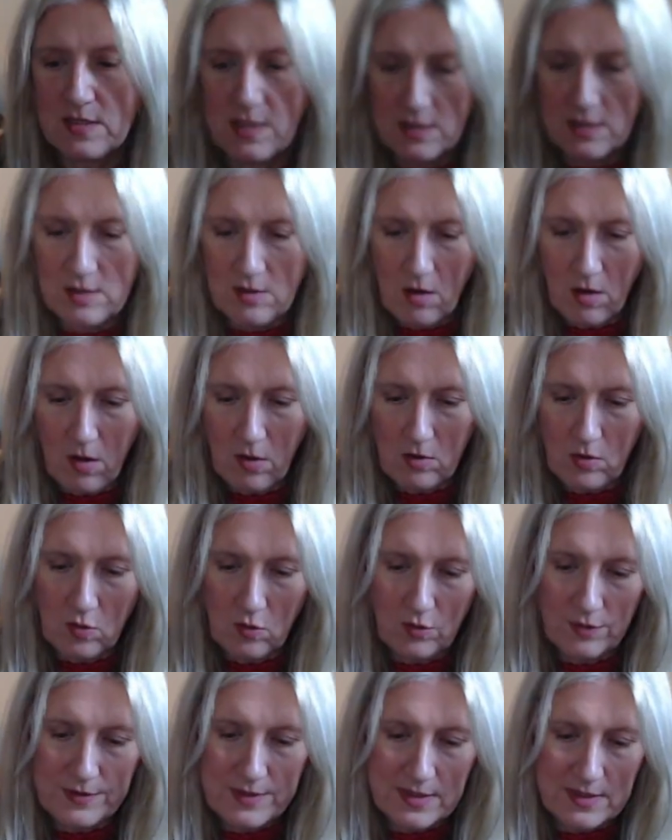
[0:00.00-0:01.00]
And it's all
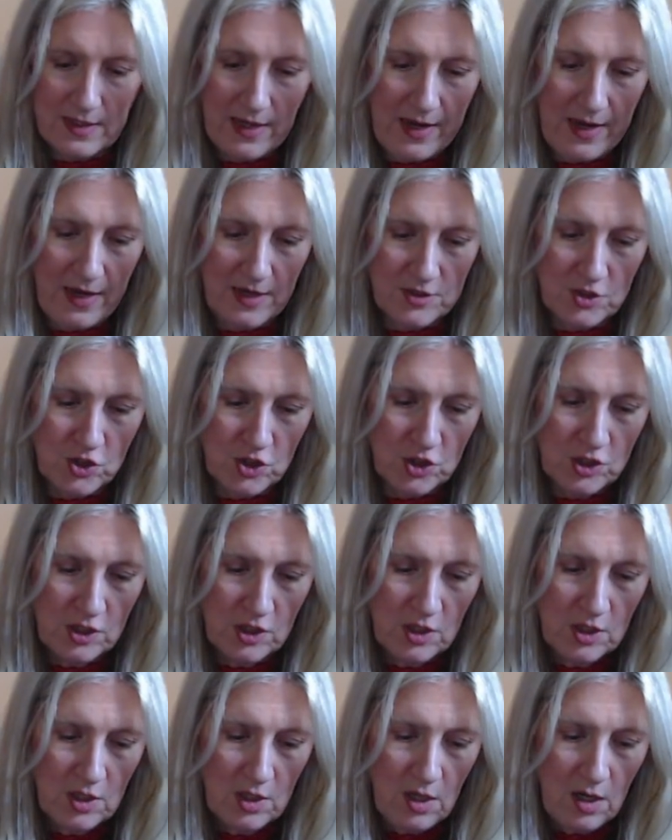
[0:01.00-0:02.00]
old stash
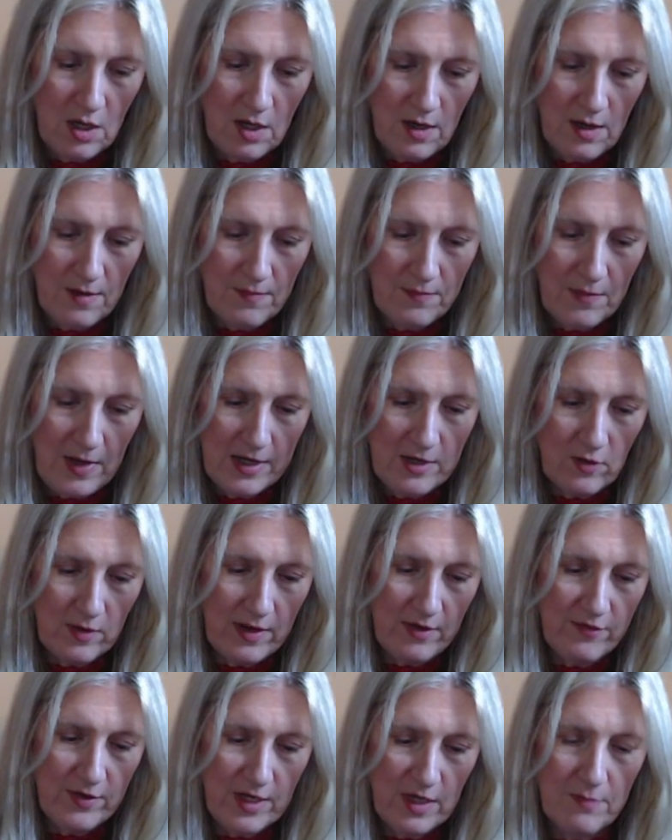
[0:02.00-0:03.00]
um, I don't
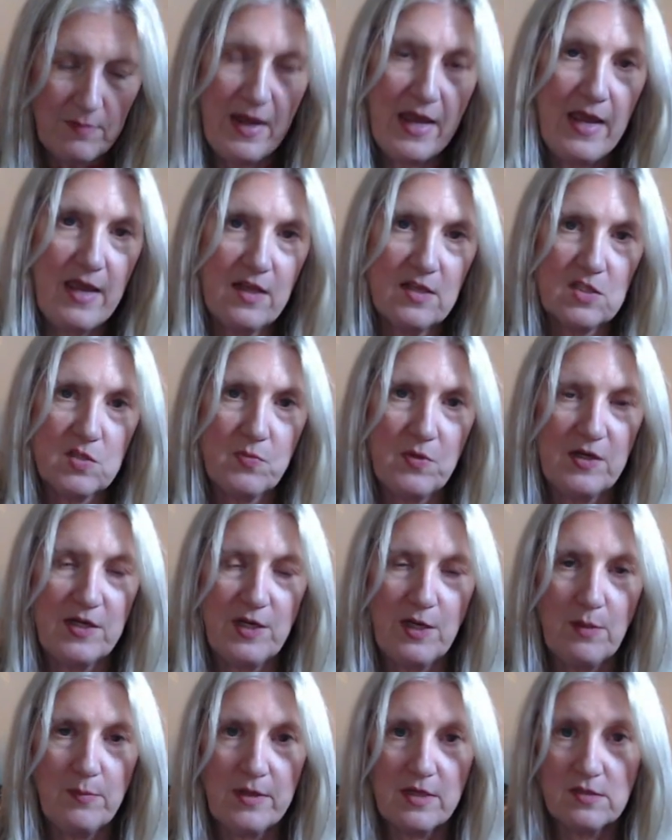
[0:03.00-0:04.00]
have any of my hand spun
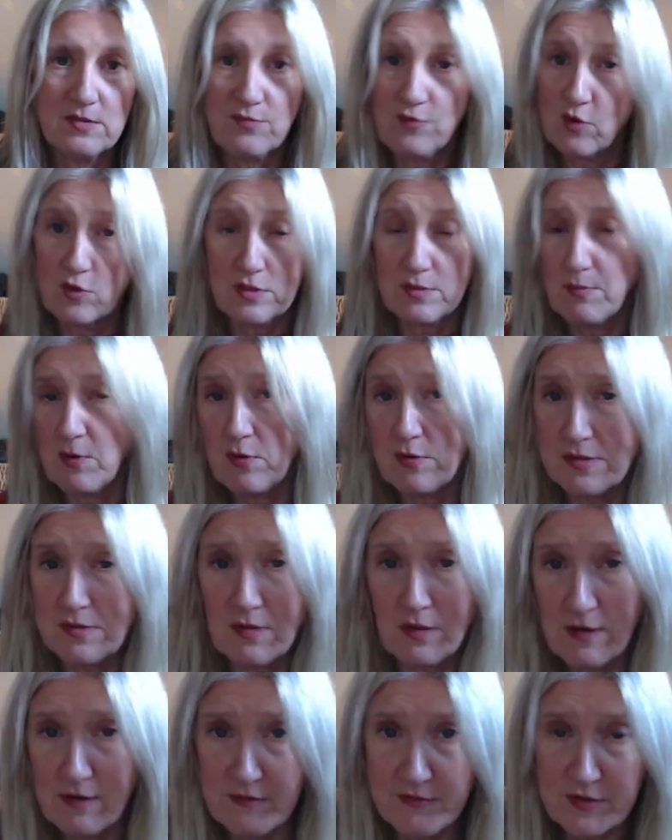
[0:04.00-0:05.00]
here because of course I'm always
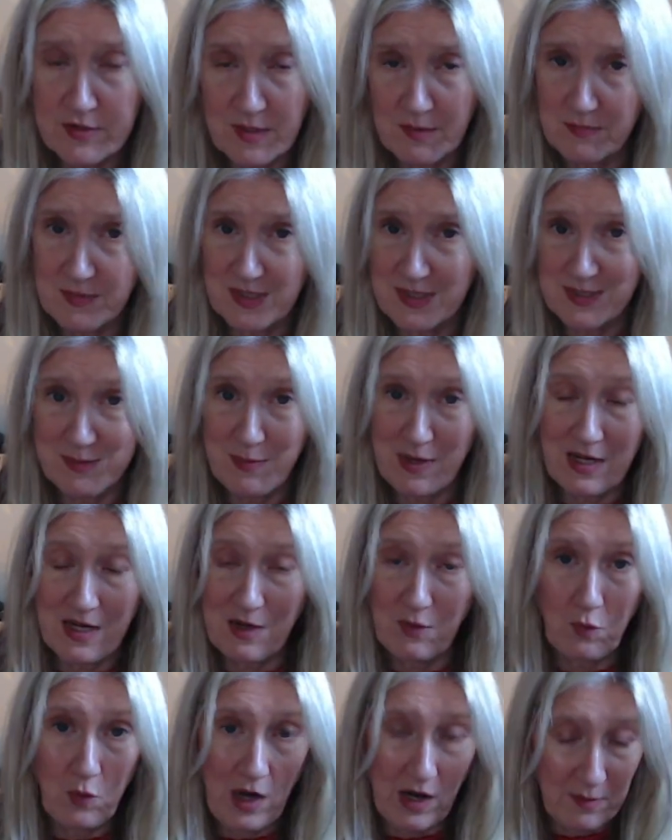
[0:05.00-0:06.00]
looking for something to make
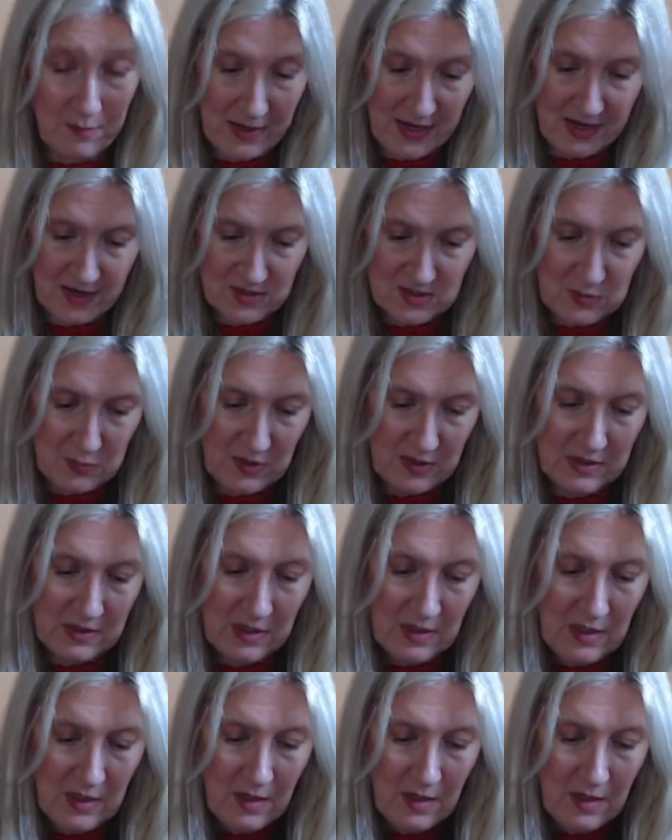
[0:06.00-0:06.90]
out of my hand spun.